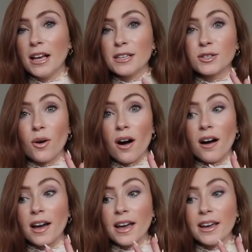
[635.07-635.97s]
so
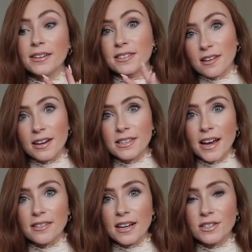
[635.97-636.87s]
I decided to
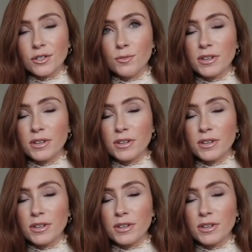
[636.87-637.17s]
get that too,